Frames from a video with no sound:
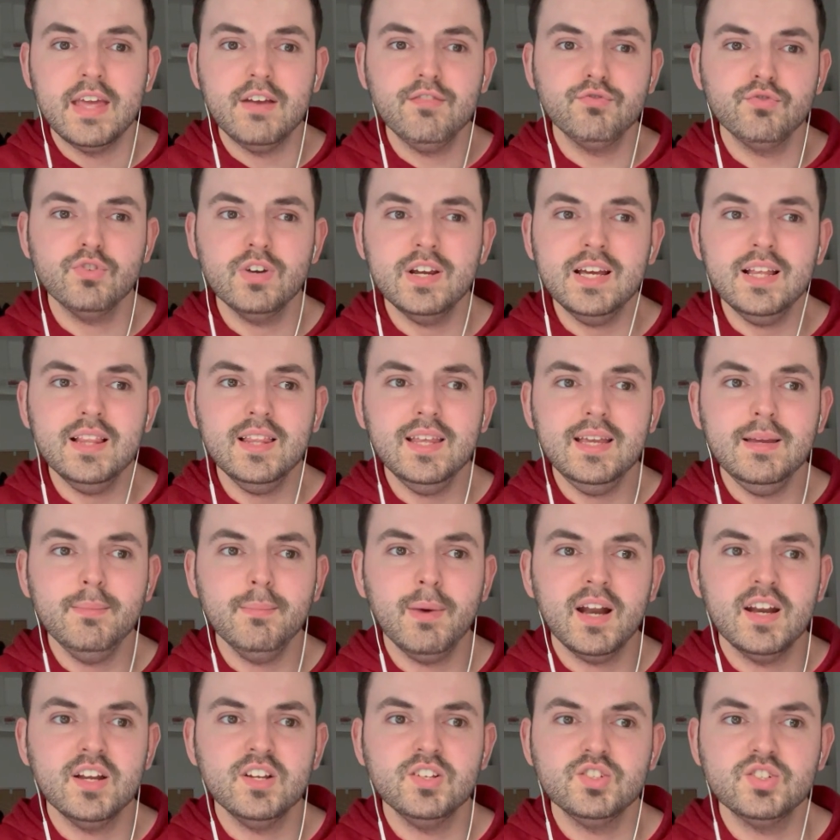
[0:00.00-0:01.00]
they've
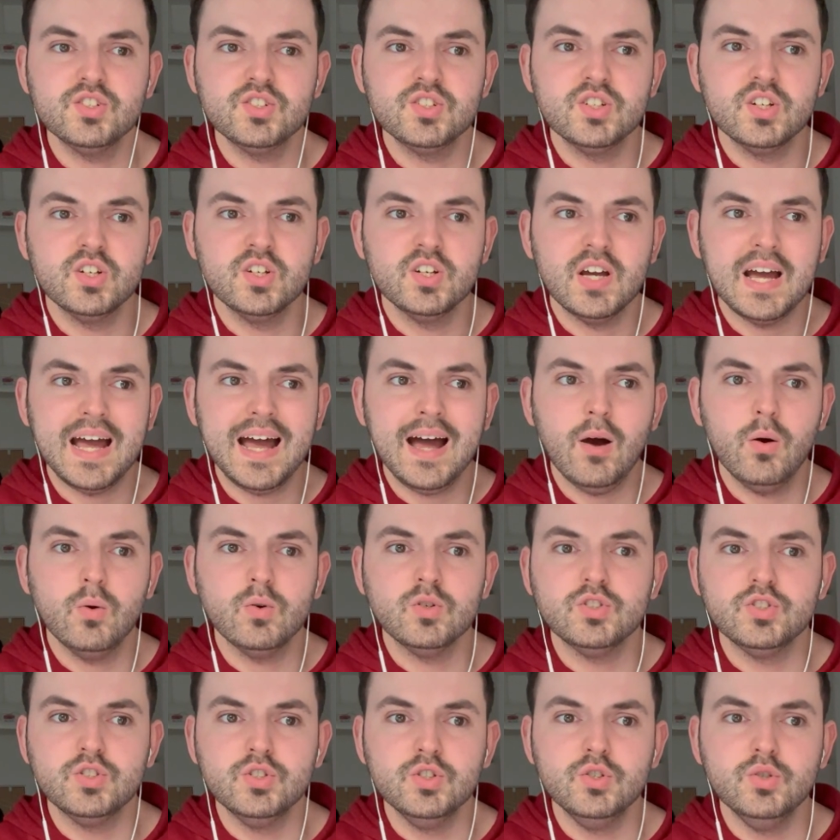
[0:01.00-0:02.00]
really managed to
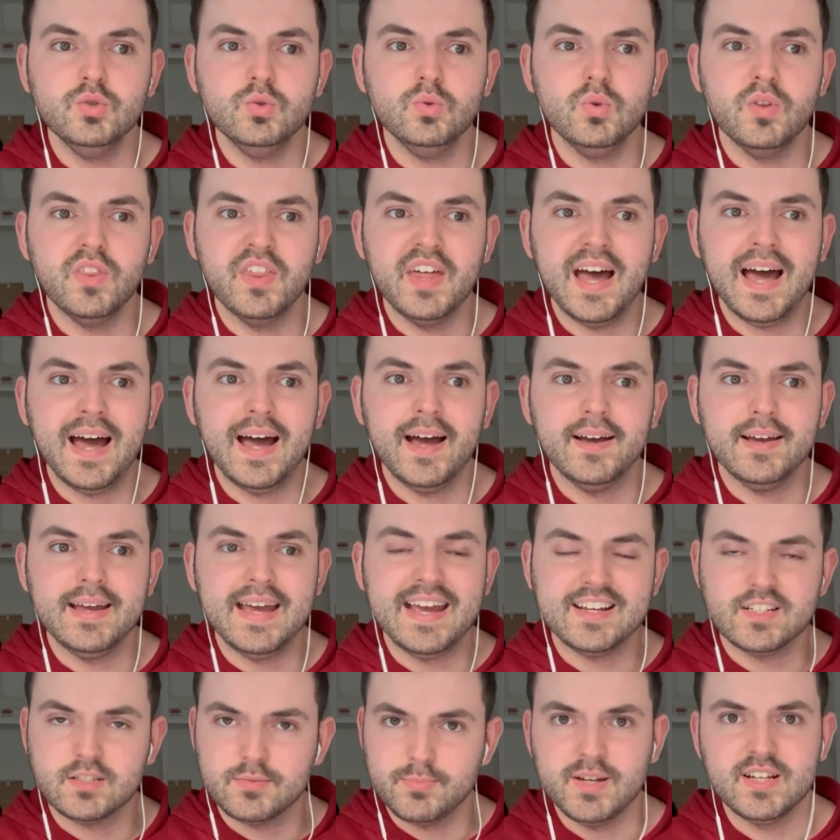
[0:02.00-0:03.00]
outdo
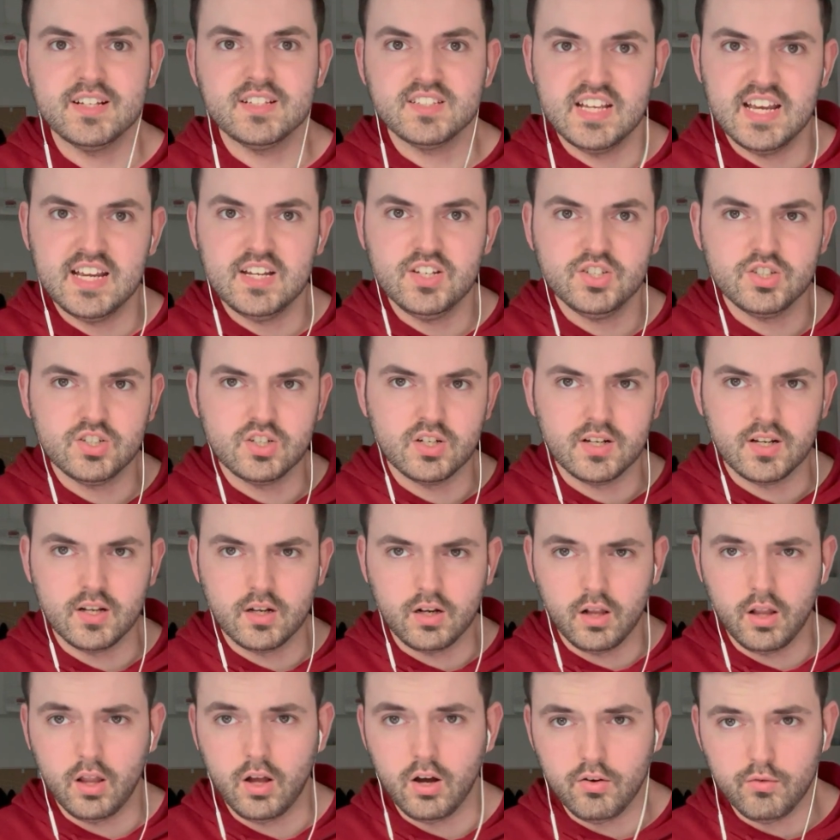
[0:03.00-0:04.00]
that
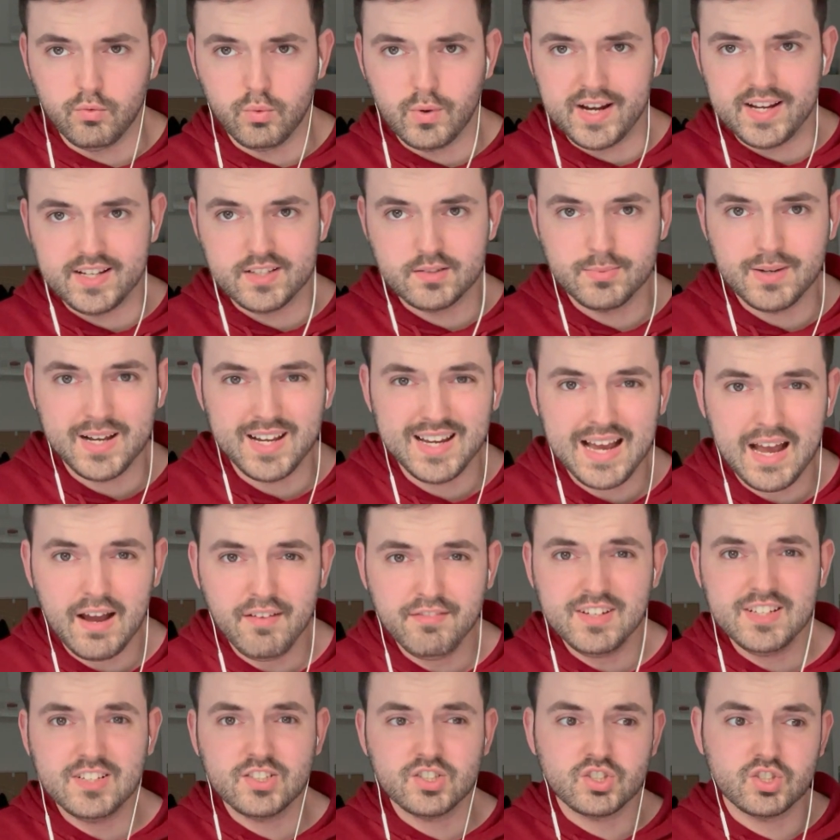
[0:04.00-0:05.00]
expectation in a lot of ways by
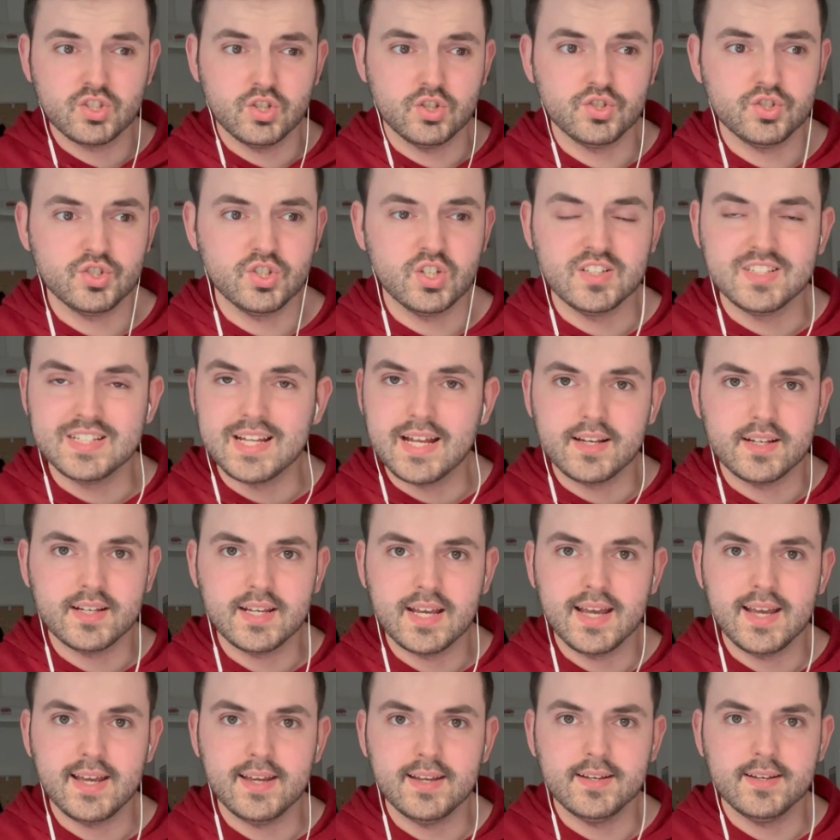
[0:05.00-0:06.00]
having such a
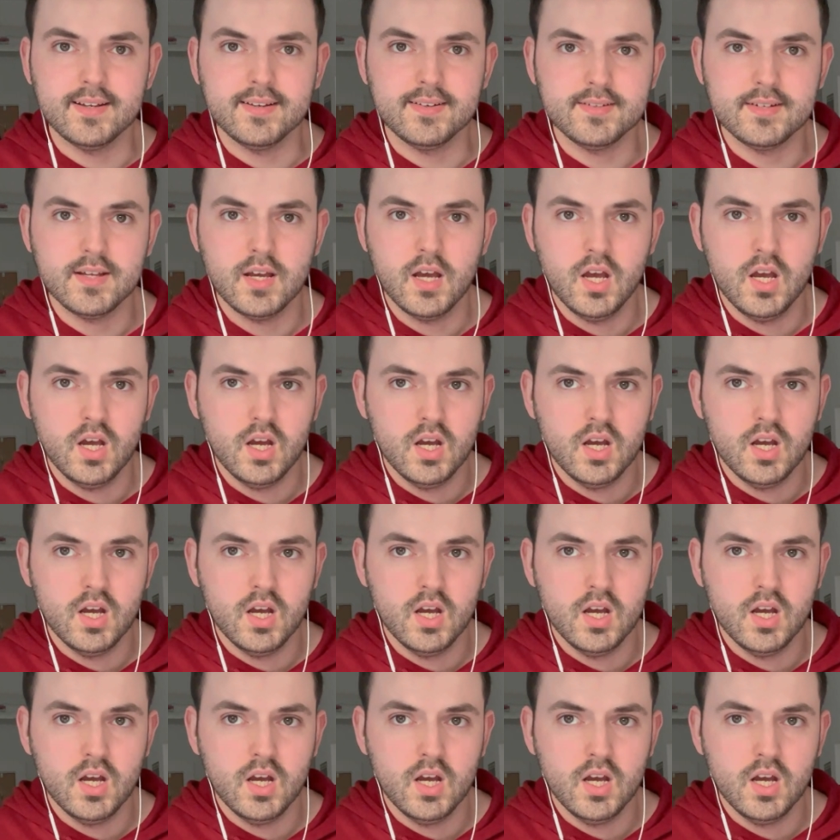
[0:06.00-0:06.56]
dedicated,